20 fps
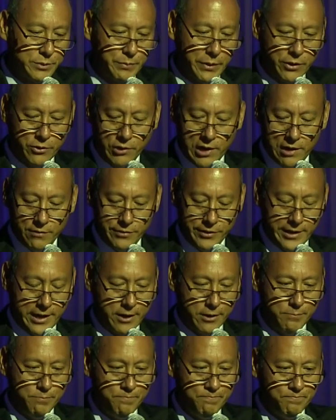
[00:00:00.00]
is better off
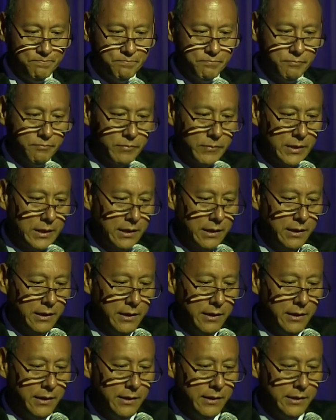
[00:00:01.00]
without him.
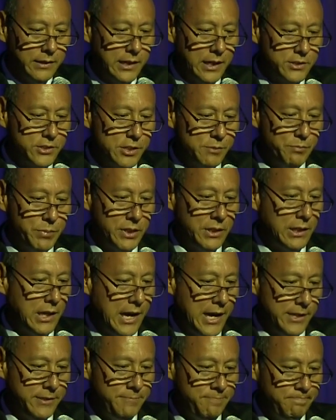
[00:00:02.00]
Catching bin
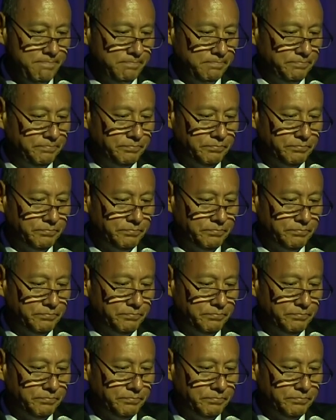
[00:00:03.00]
Laden,